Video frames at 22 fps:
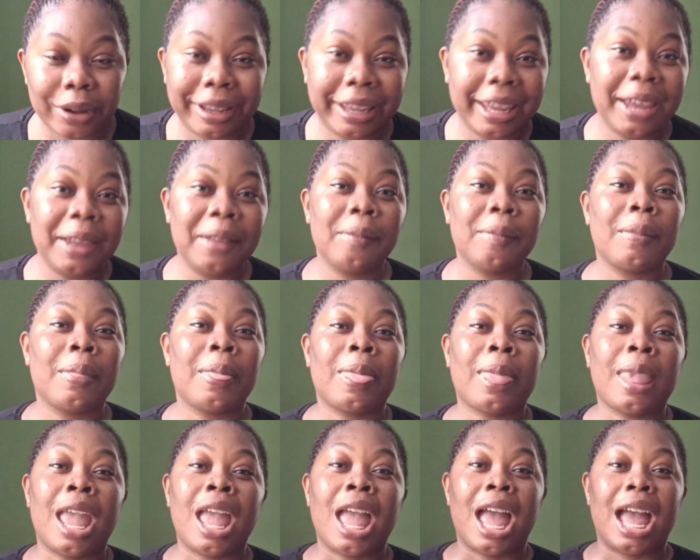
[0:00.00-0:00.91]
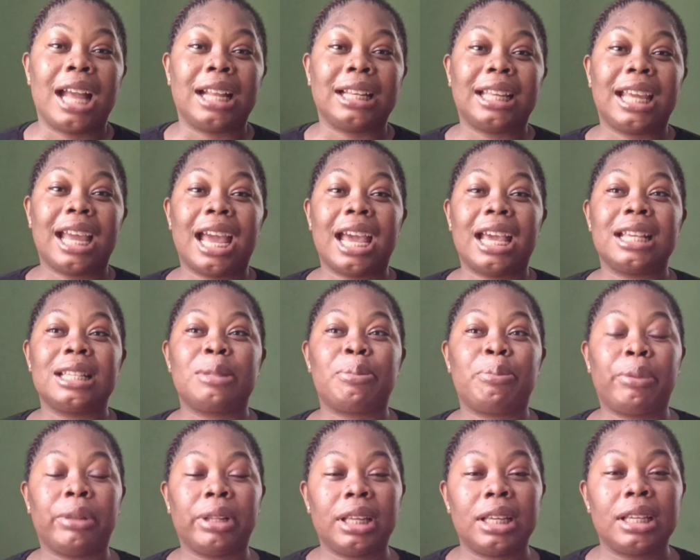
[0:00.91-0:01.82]
Okay, and guys,
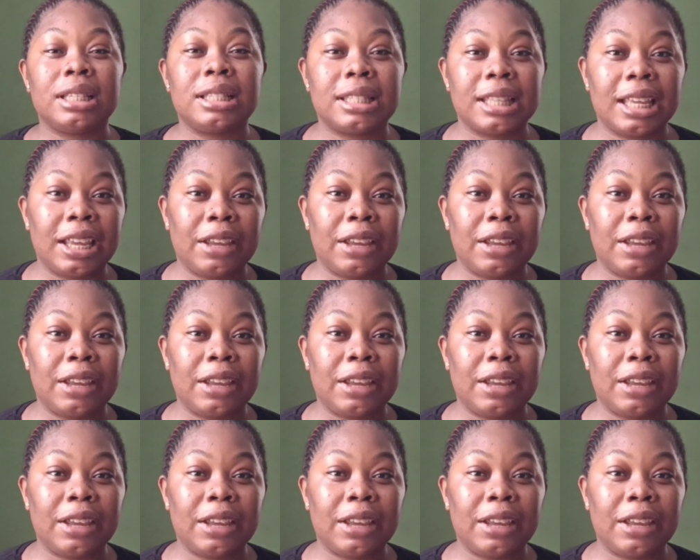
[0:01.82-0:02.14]
please,